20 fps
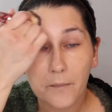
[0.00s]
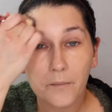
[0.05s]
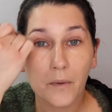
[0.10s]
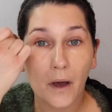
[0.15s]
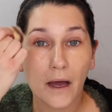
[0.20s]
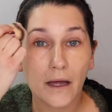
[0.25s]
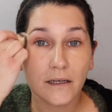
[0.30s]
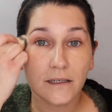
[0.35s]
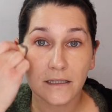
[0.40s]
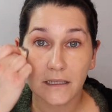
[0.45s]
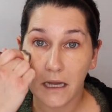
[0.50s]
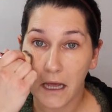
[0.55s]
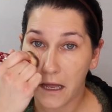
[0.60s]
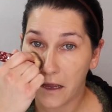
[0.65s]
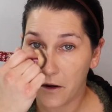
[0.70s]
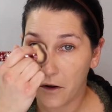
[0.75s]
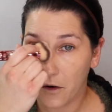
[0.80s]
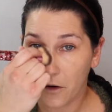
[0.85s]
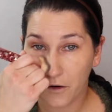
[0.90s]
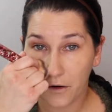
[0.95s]
but I
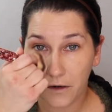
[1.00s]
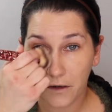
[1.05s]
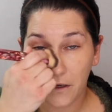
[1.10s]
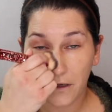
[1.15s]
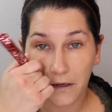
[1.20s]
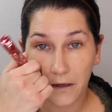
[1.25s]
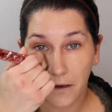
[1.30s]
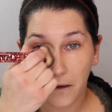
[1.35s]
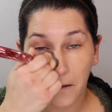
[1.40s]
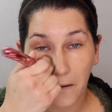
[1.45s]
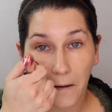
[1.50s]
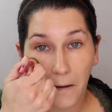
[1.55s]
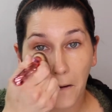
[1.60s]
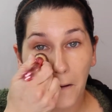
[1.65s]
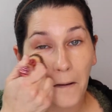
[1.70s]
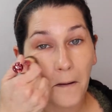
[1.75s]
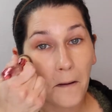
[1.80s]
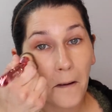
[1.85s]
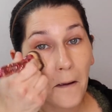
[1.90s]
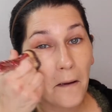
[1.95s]
heard
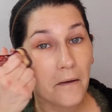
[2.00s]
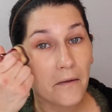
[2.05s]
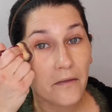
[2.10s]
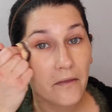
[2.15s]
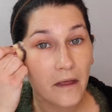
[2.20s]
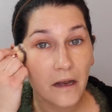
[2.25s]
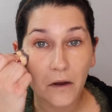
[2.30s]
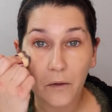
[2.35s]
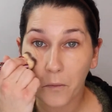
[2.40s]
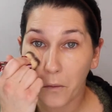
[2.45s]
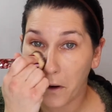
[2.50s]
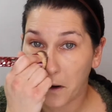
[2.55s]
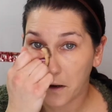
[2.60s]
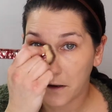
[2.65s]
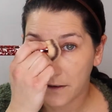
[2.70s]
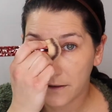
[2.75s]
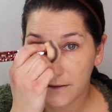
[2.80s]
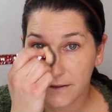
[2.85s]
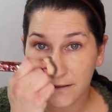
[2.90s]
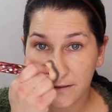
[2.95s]
that it
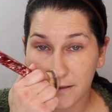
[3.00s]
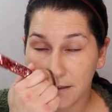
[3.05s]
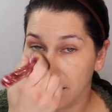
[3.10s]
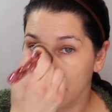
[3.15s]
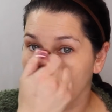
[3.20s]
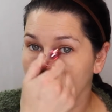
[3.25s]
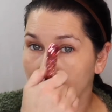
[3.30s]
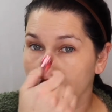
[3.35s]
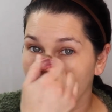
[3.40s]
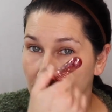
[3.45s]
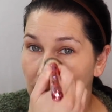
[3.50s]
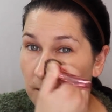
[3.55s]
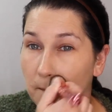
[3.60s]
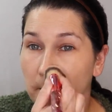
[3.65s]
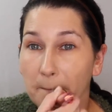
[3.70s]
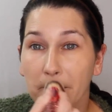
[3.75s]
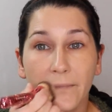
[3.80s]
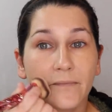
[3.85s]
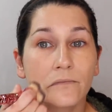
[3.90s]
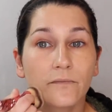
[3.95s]
works.
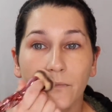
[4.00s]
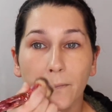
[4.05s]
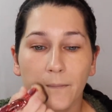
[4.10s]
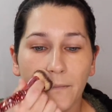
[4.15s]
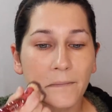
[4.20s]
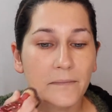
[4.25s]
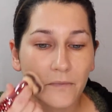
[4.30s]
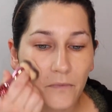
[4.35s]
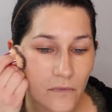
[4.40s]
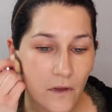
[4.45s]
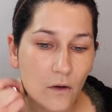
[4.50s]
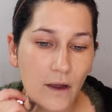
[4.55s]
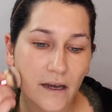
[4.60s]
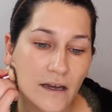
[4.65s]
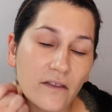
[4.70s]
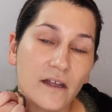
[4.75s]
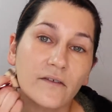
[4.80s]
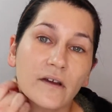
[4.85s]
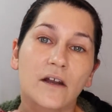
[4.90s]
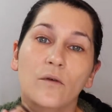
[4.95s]
You're not fooling
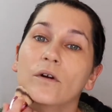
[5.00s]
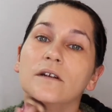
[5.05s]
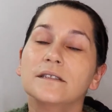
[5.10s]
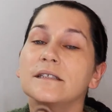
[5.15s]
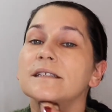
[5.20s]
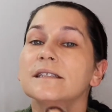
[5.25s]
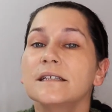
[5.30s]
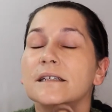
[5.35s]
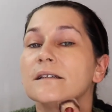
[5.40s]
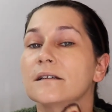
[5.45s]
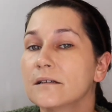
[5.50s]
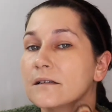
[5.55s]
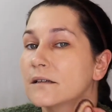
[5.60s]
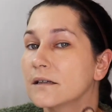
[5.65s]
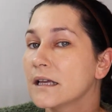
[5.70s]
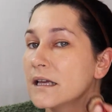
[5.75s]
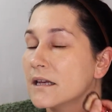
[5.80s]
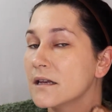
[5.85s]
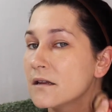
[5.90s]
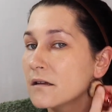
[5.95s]
me, not fooling
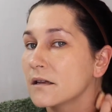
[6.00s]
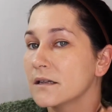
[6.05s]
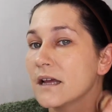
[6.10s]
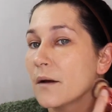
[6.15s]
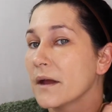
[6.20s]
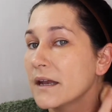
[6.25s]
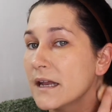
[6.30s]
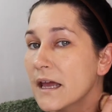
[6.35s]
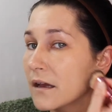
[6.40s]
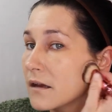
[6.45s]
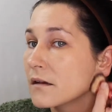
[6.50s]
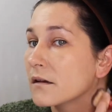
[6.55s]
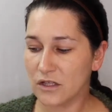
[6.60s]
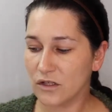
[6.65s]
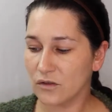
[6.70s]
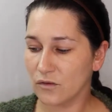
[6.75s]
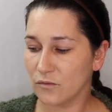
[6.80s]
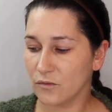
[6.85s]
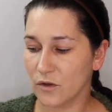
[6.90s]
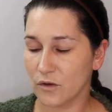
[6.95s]

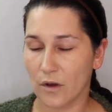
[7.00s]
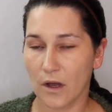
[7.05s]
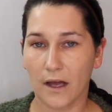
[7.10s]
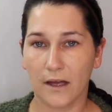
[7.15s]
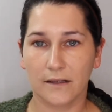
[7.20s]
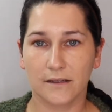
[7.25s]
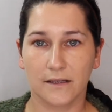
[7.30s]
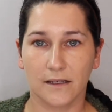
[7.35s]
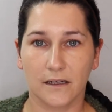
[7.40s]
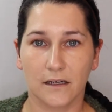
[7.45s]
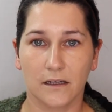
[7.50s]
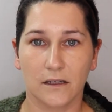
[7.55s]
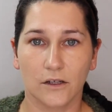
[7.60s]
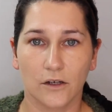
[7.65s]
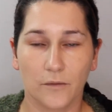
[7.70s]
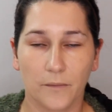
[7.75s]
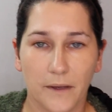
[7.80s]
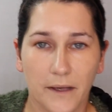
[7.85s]
anyone. Zoom you guys in a little